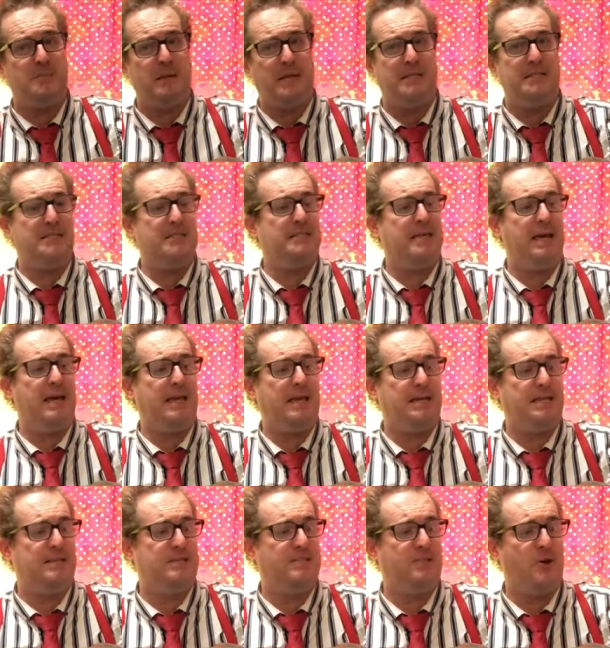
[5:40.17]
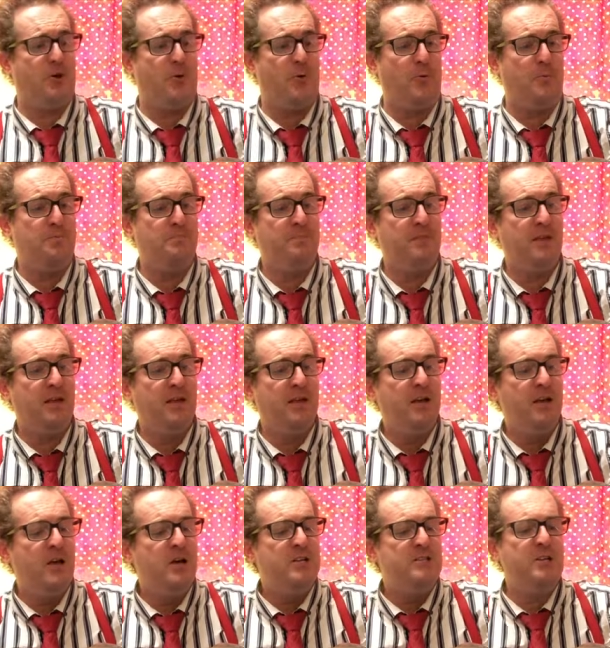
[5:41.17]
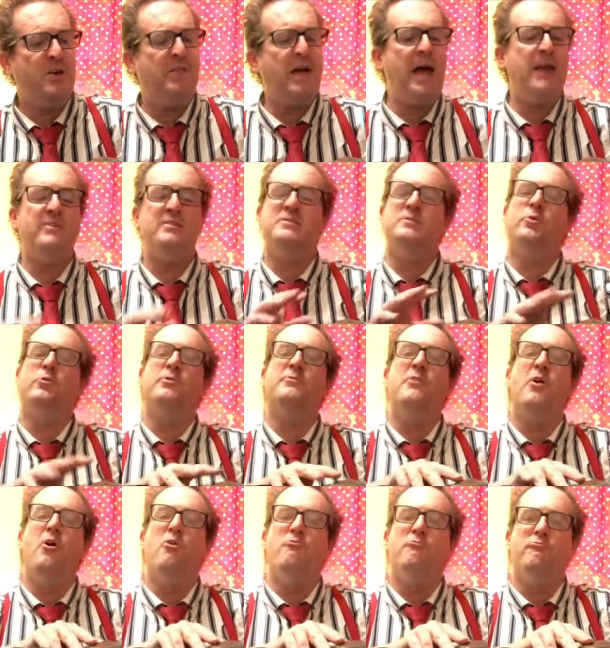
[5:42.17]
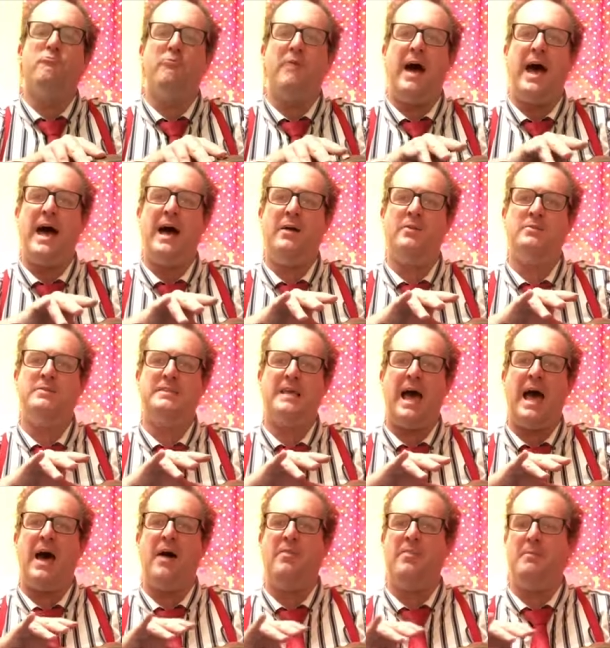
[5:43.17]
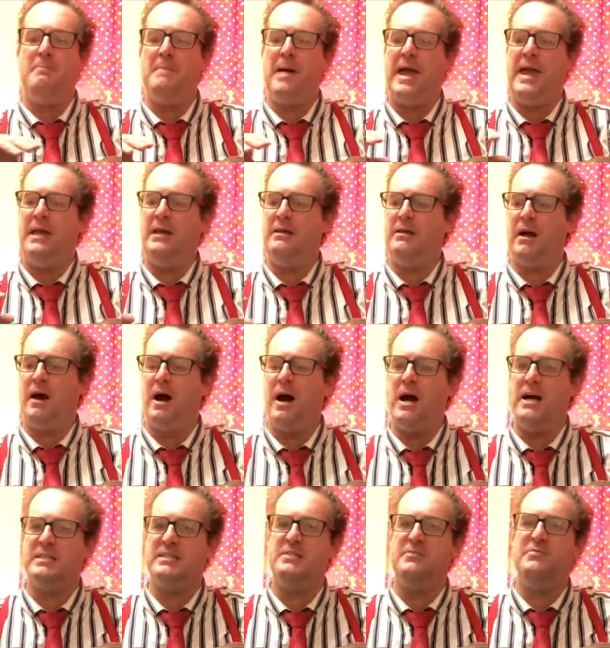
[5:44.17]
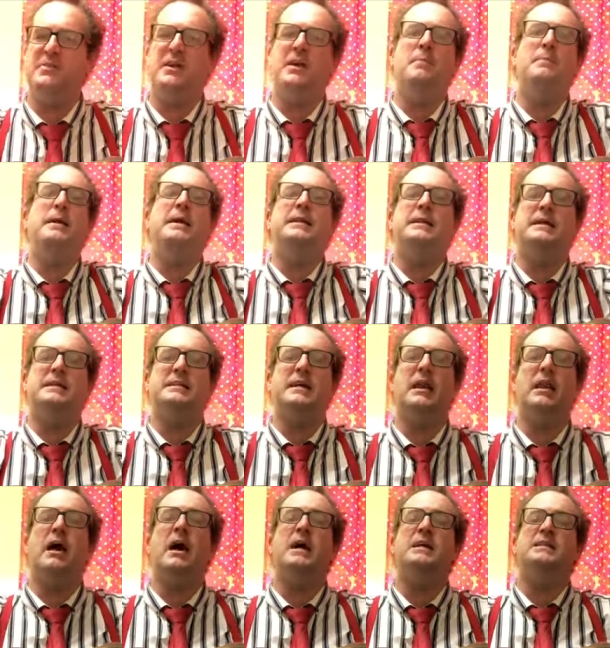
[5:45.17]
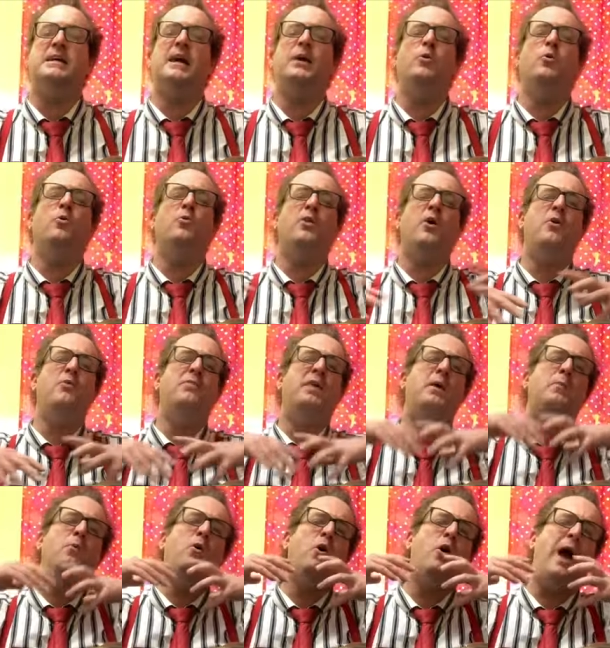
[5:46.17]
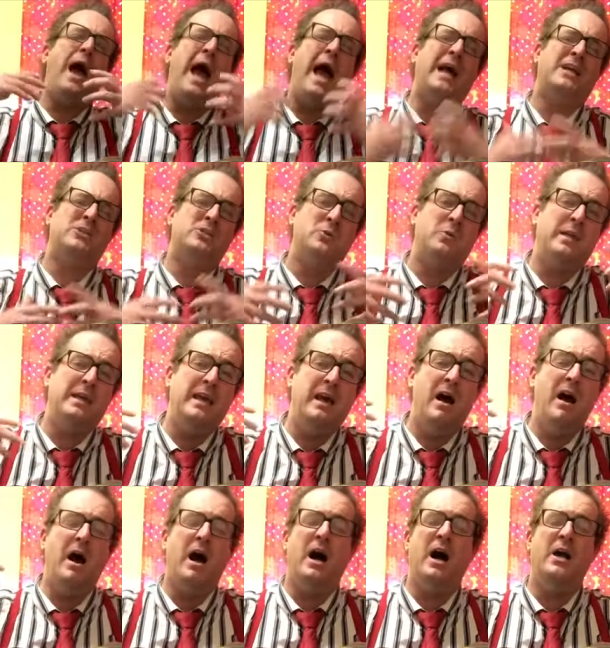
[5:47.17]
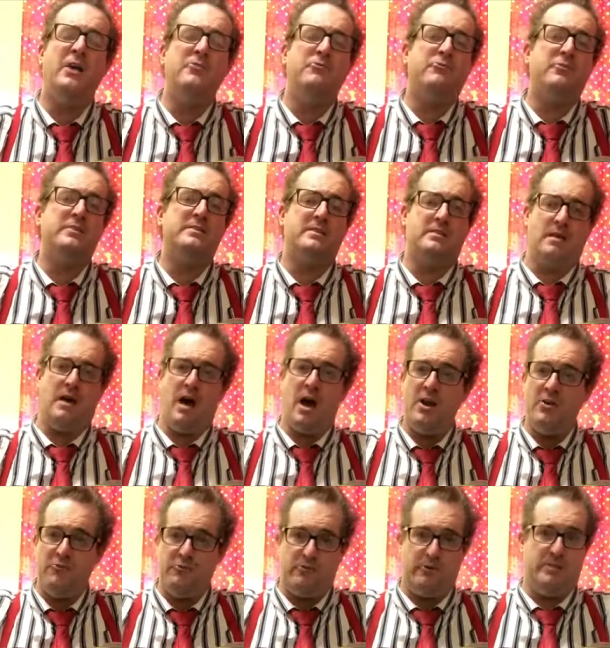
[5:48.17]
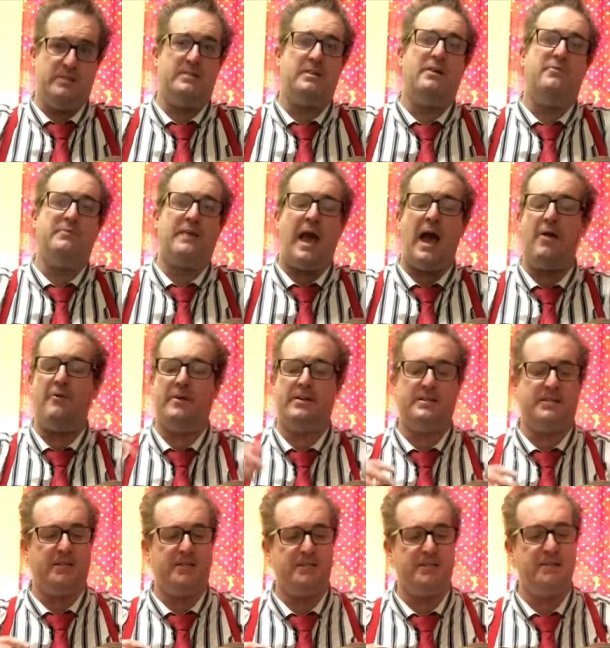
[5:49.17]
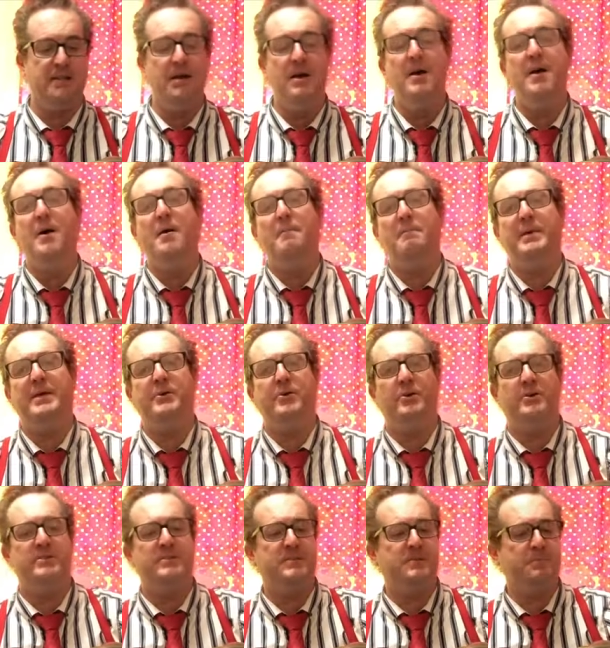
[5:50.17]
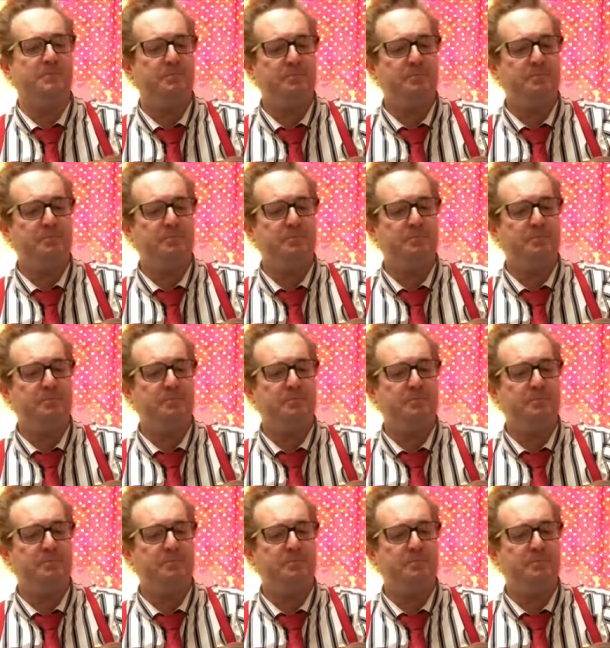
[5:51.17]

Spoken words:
been saying so. So that sort of rounds out the main cast of the Commedia dell'Arte, although there were actually hundreds and hundreds of characters, because